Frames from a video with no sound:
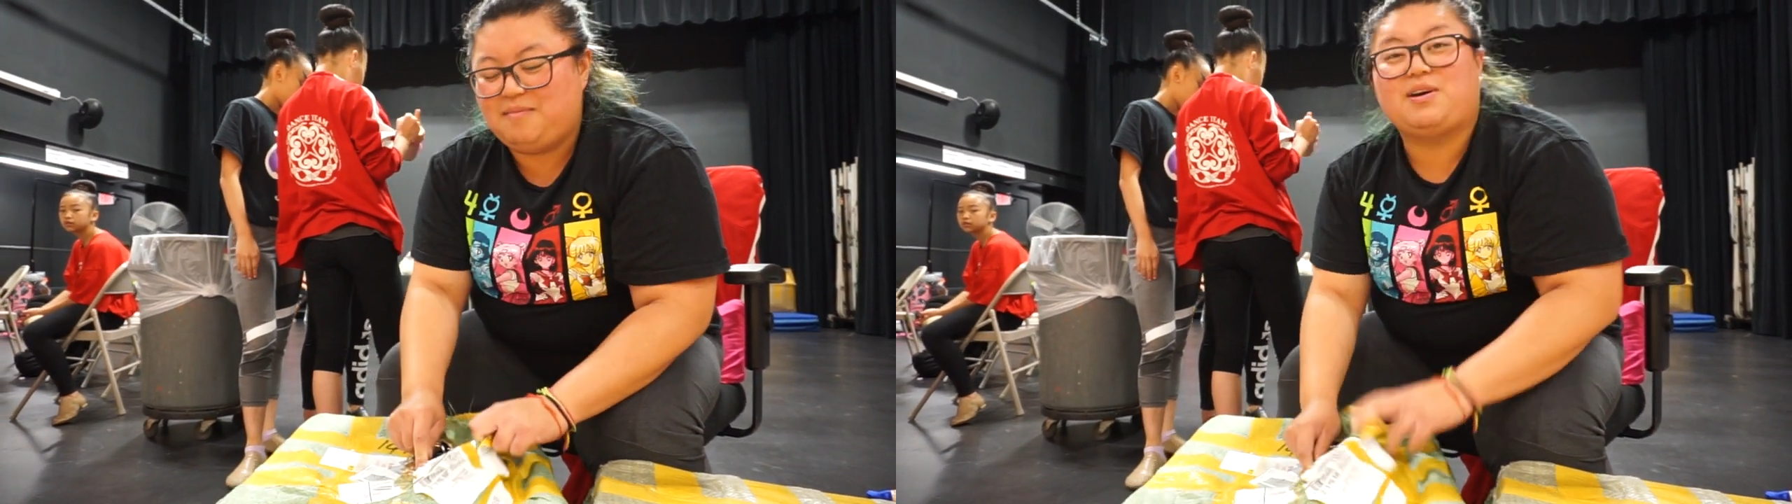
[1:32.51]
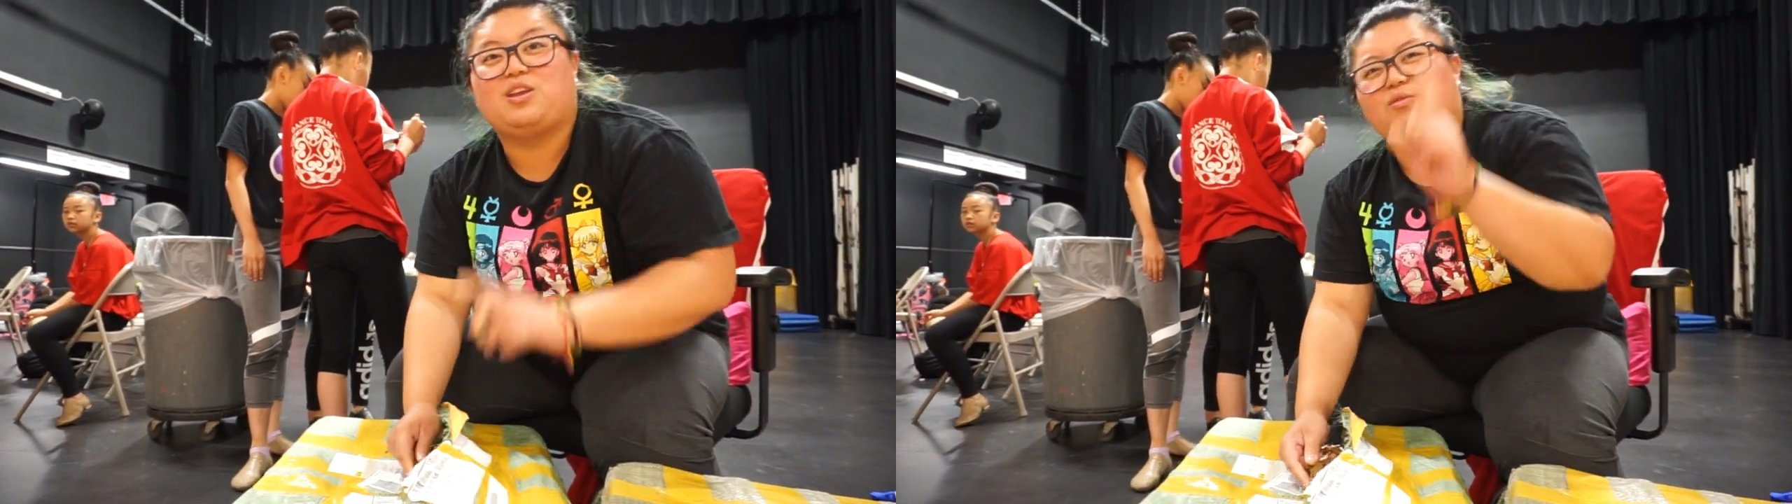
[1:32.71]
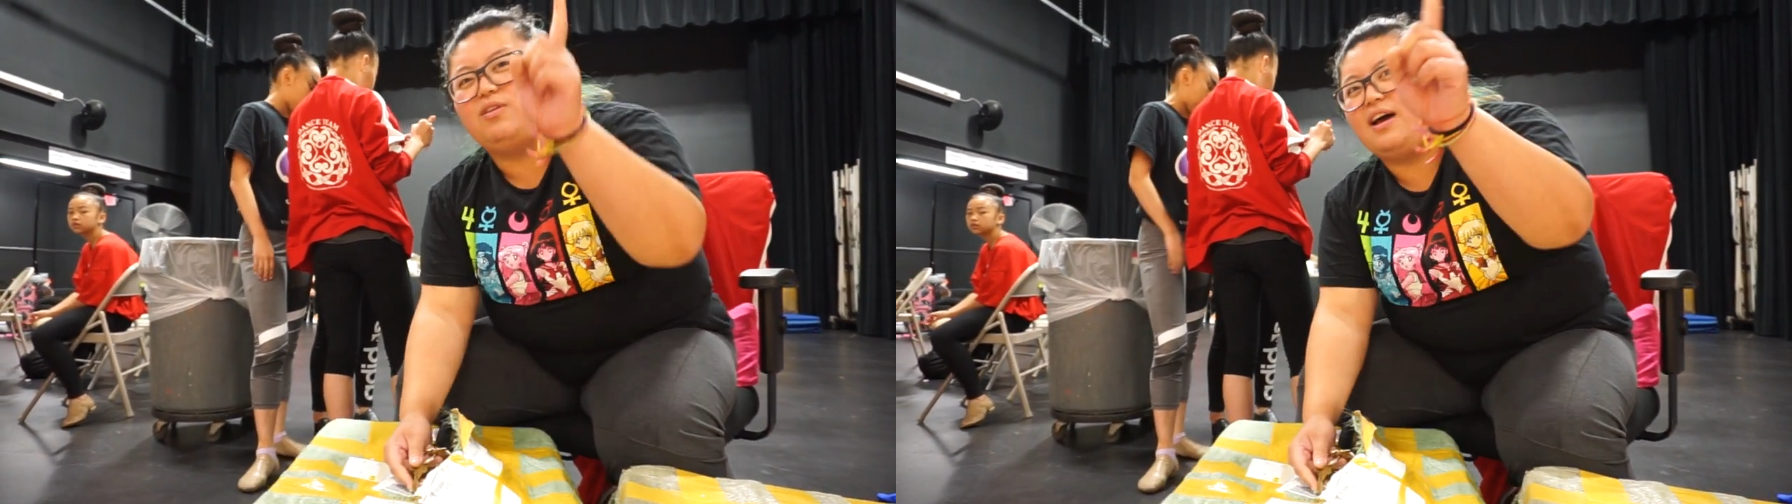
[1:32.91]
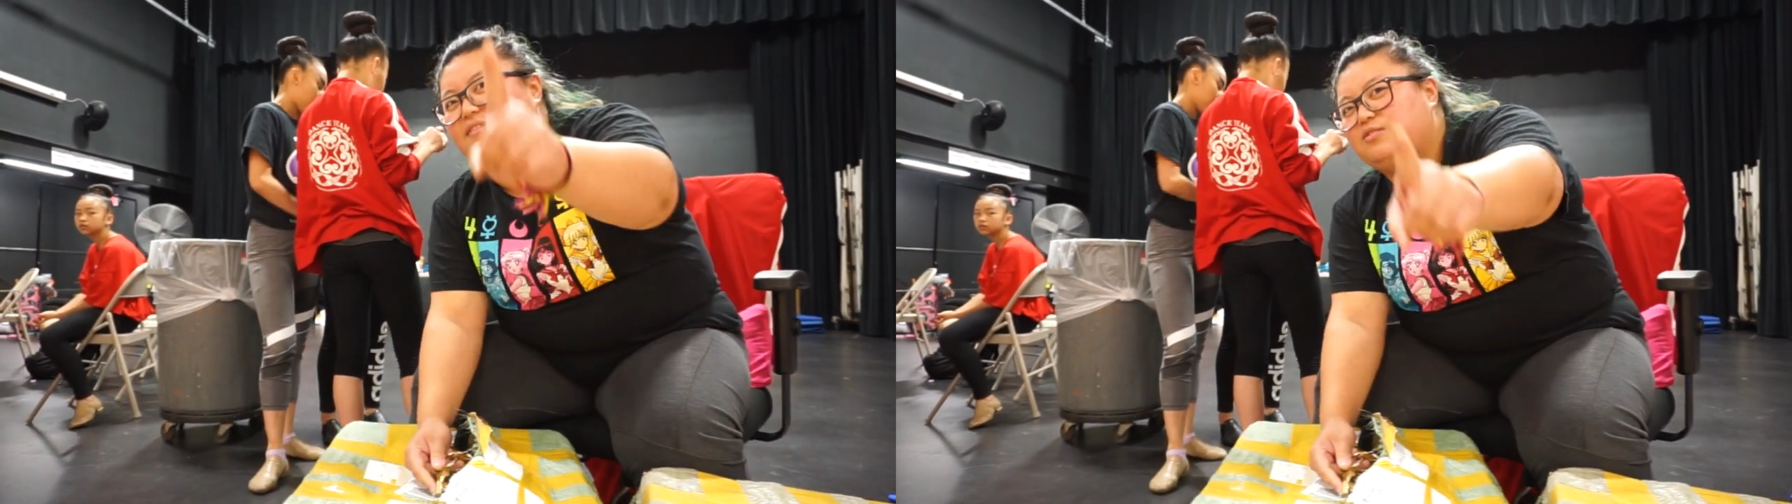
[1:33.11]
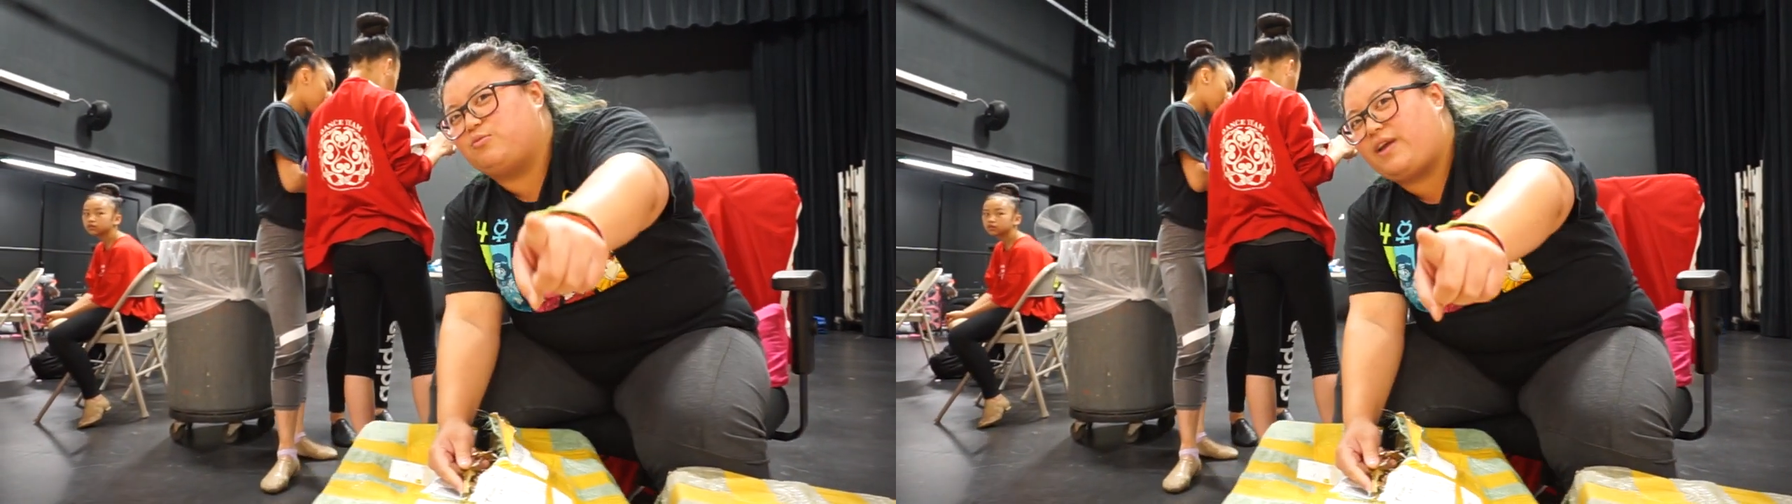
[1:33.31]
but you will
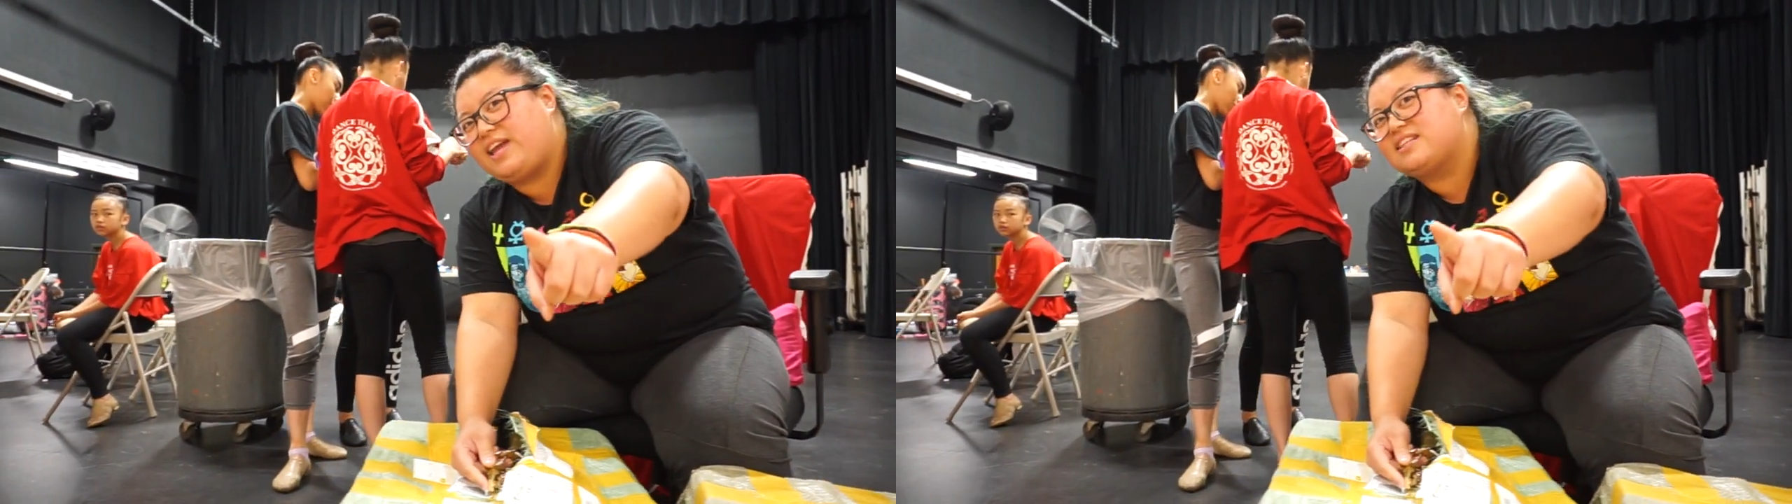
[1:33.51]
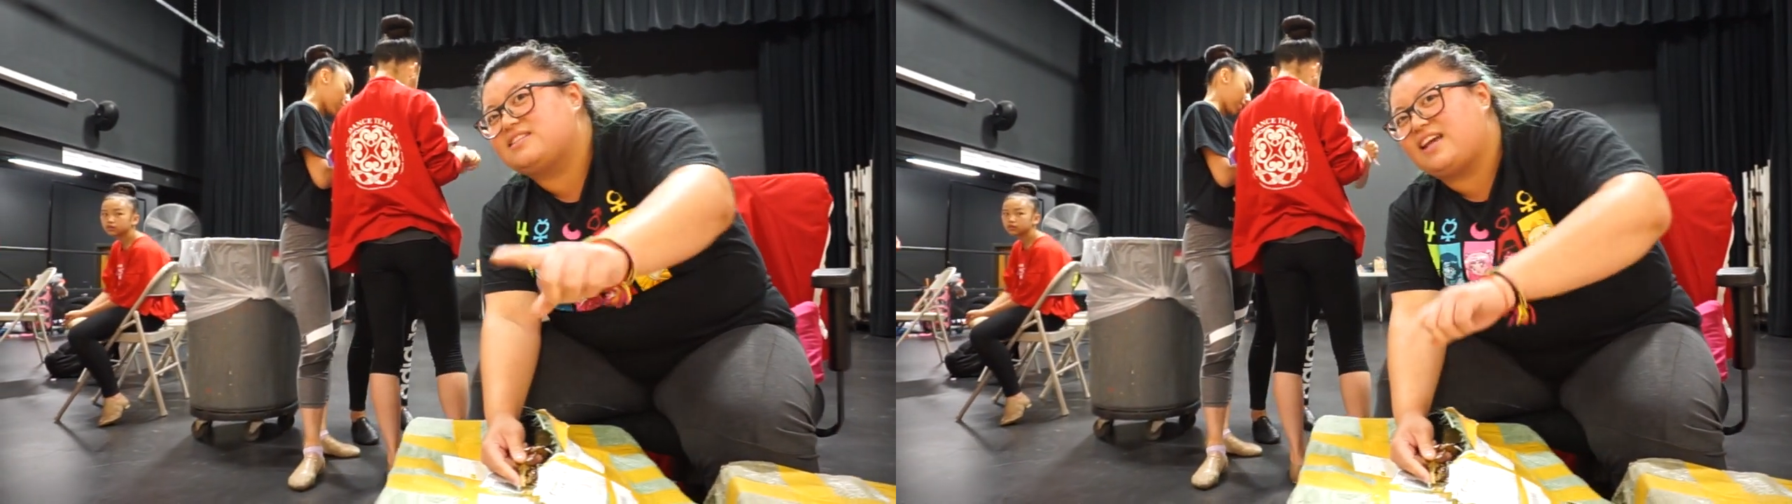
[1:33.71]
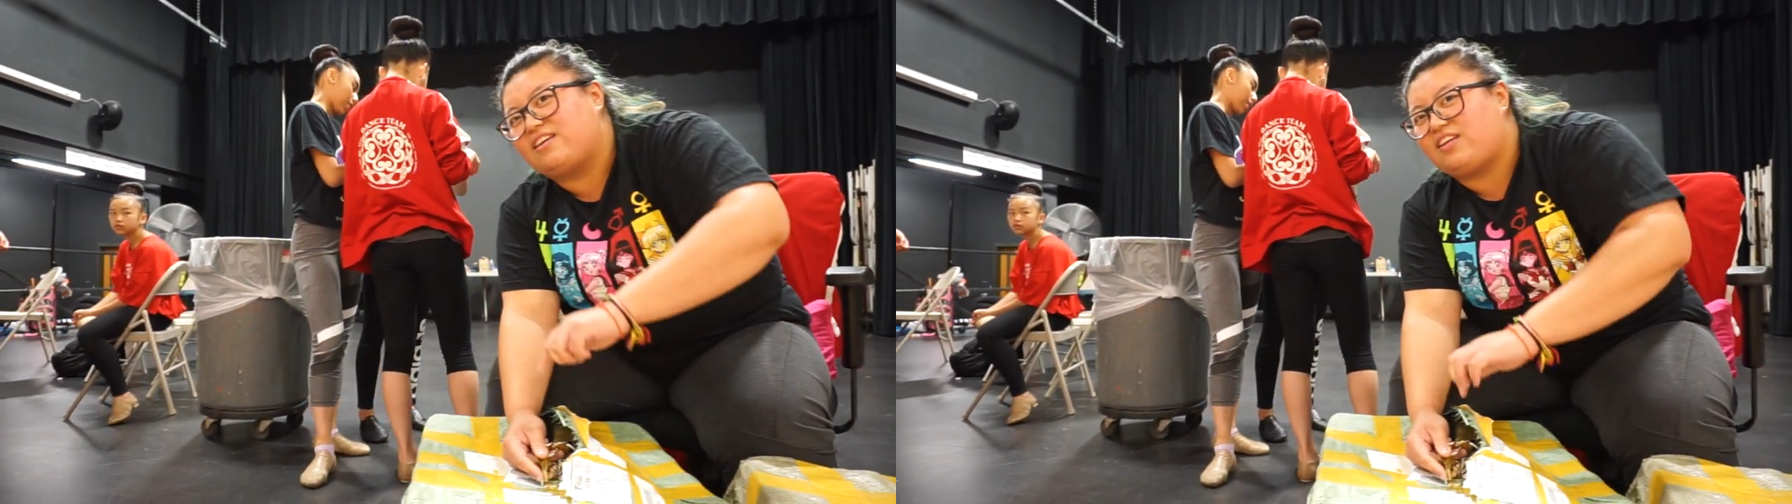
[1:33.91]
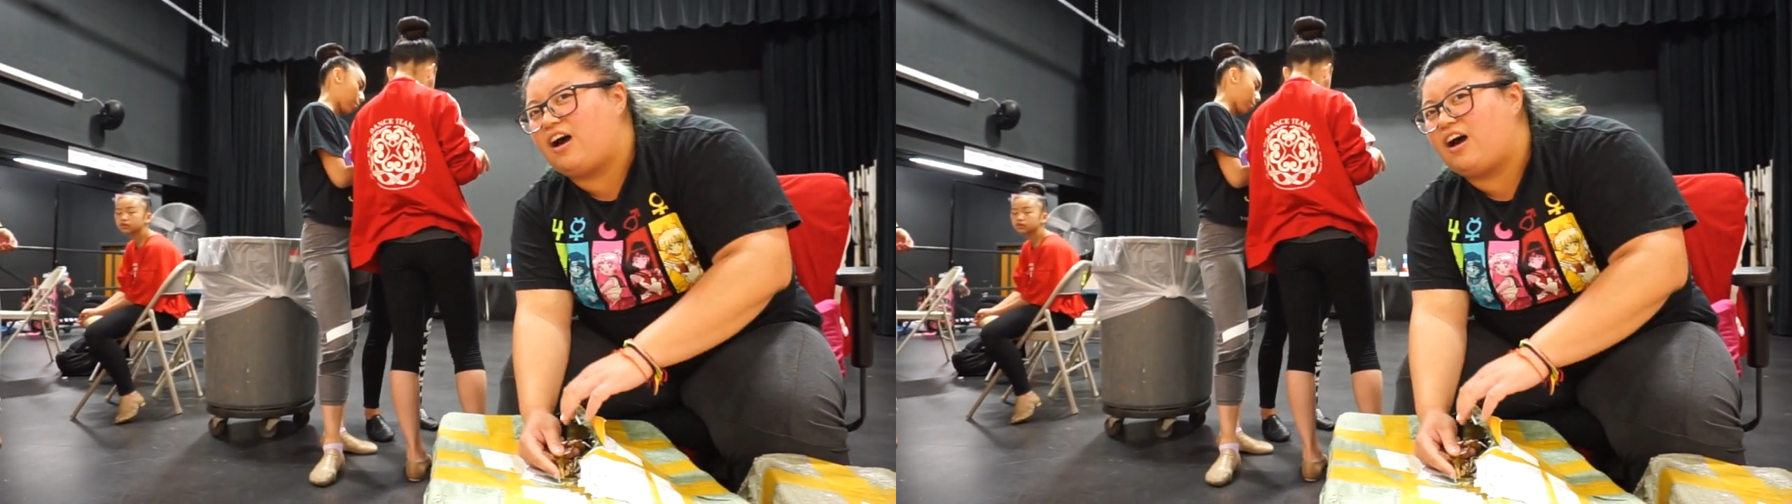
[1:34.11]
have to wait and see how the